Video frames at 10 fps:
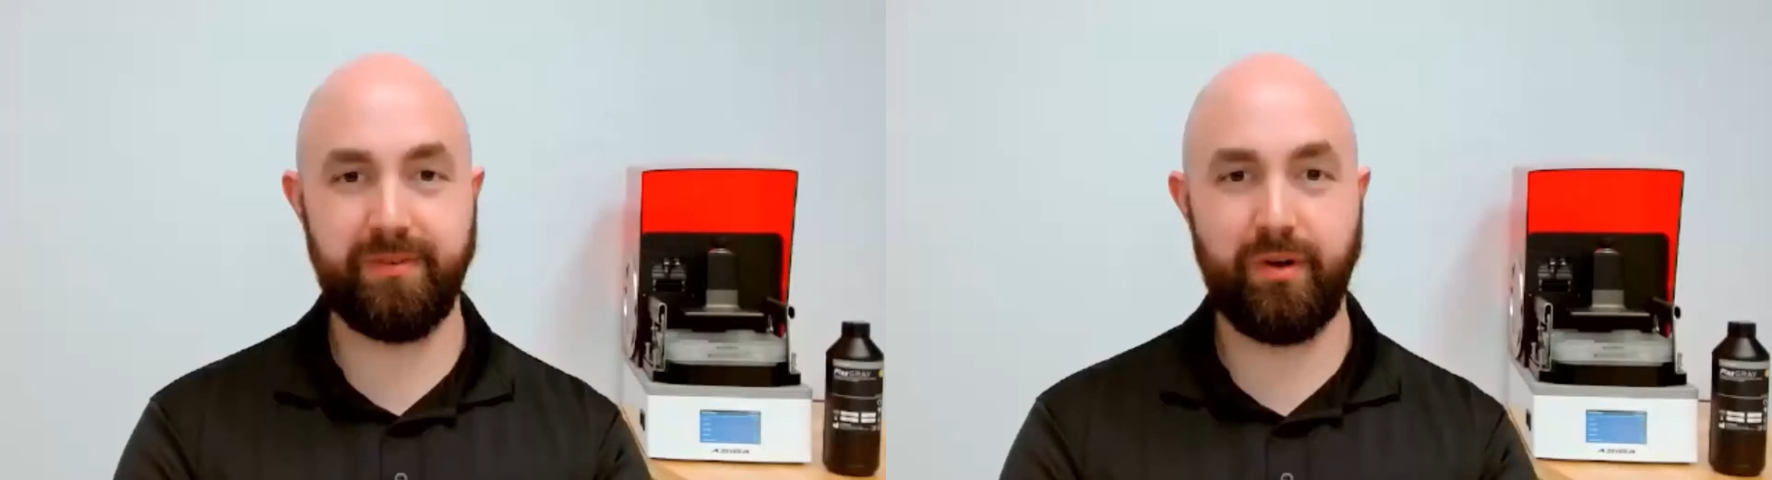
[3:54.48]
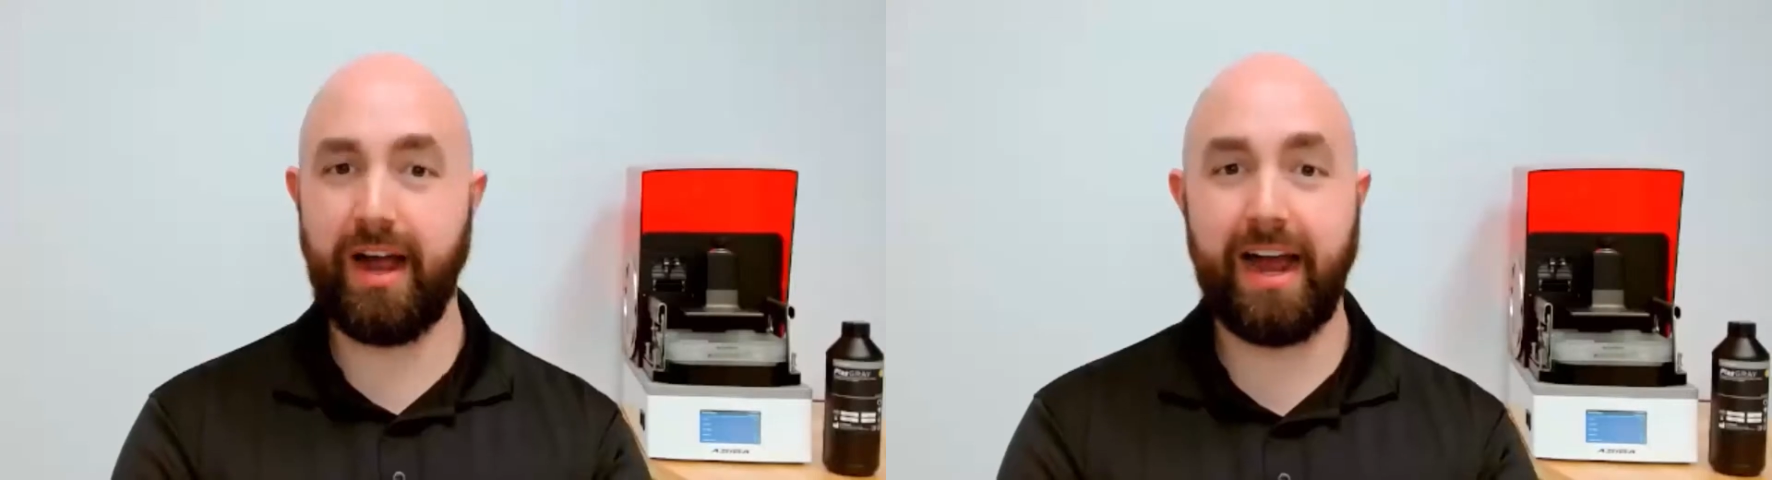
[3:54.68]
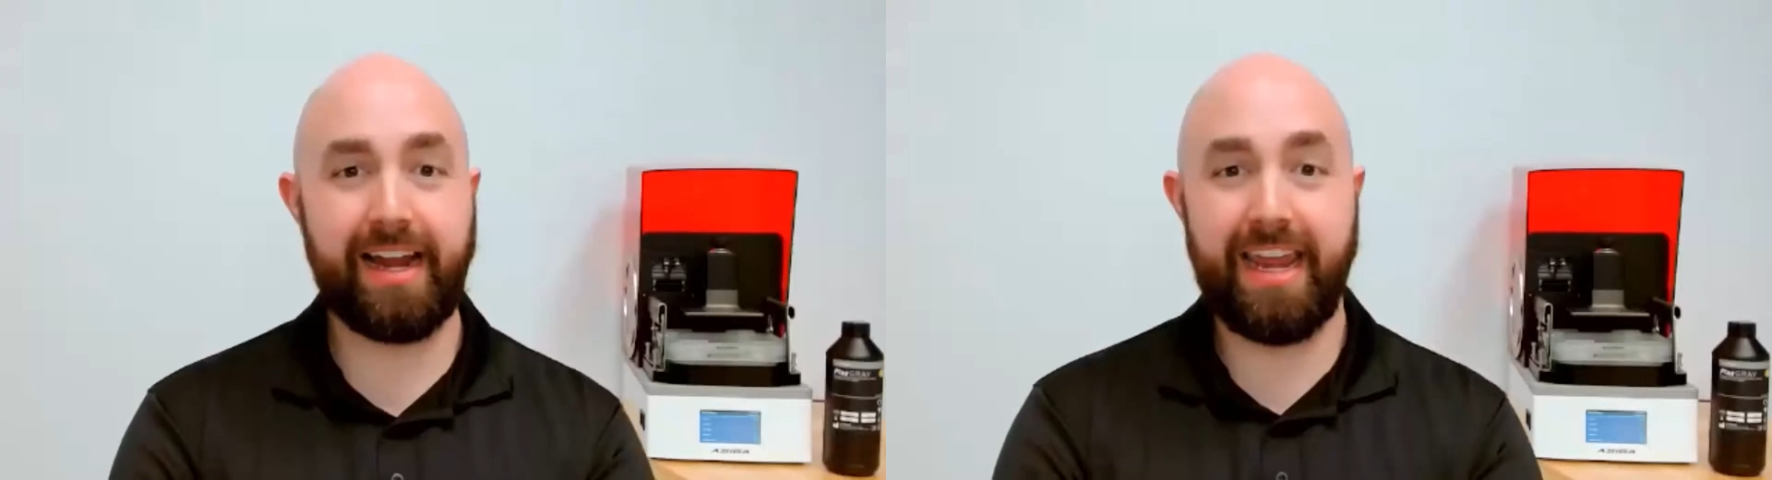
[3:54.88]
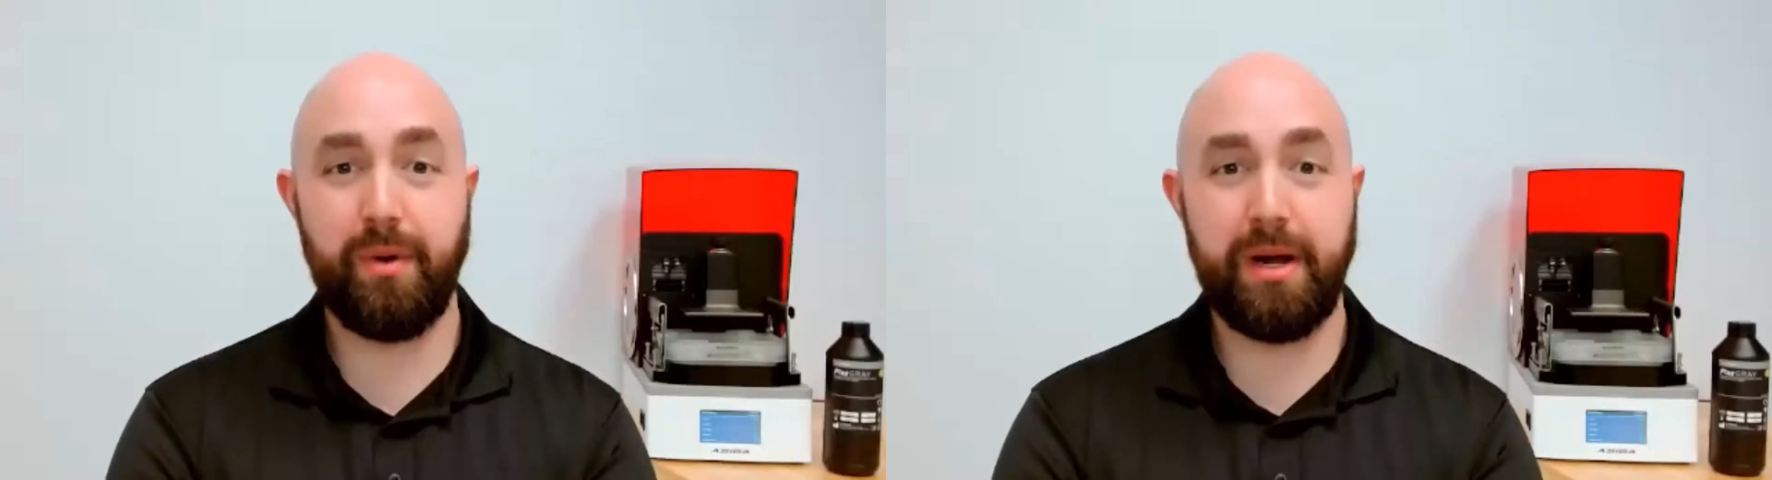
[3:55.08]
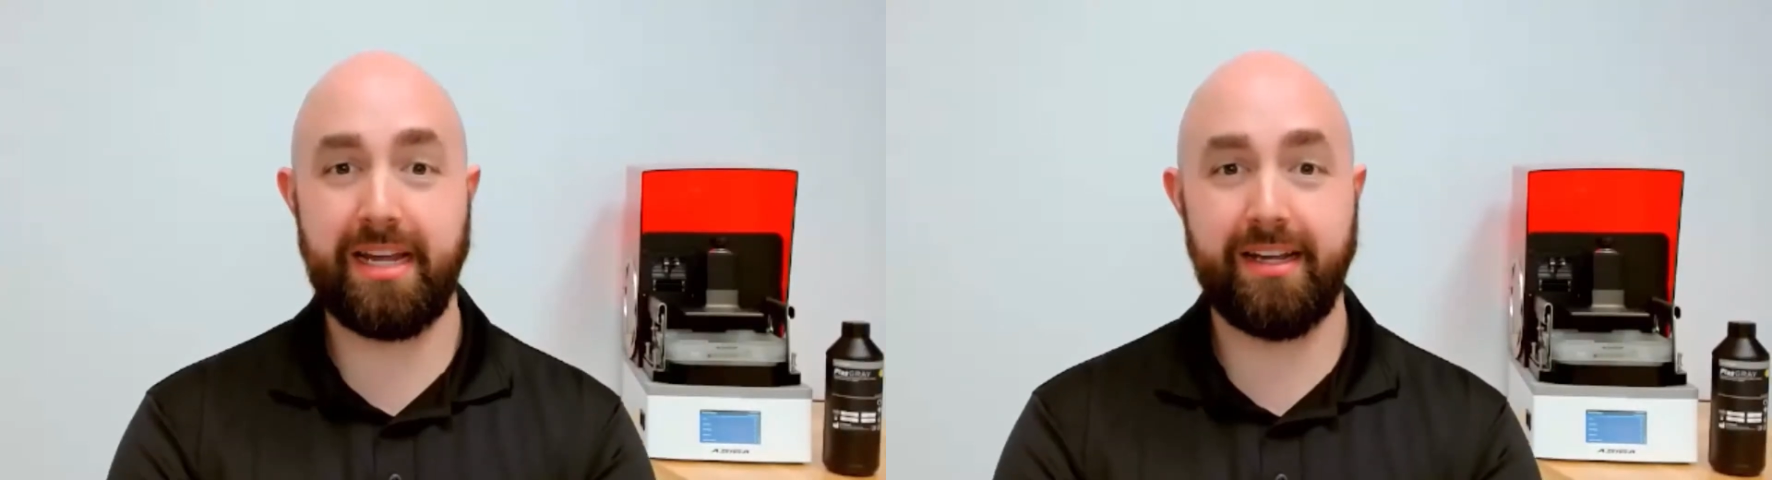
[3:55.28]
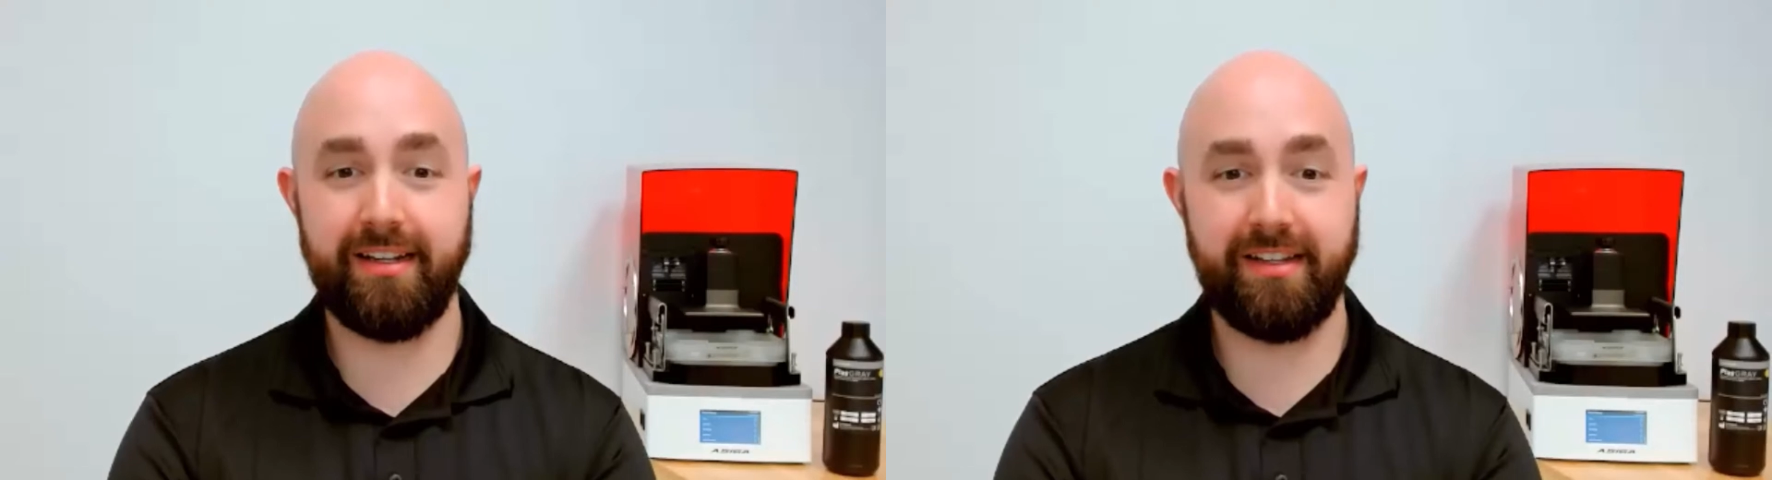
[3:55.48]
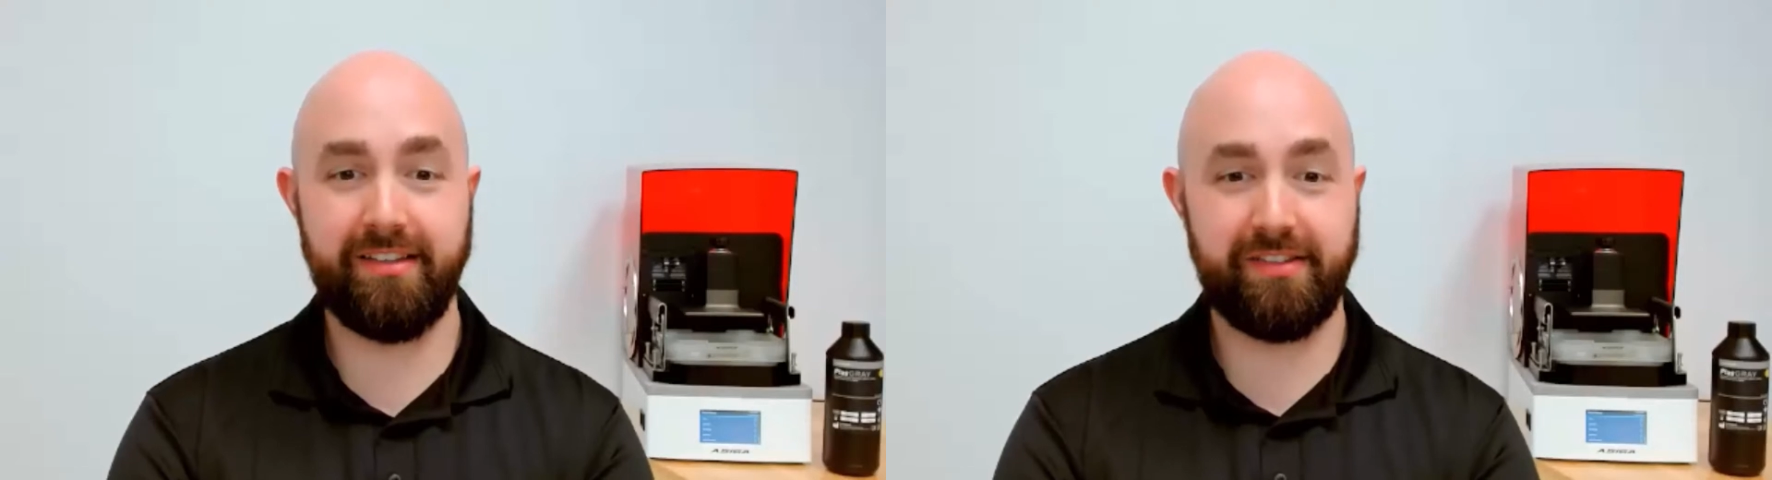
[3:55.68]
Well, I can't wait. This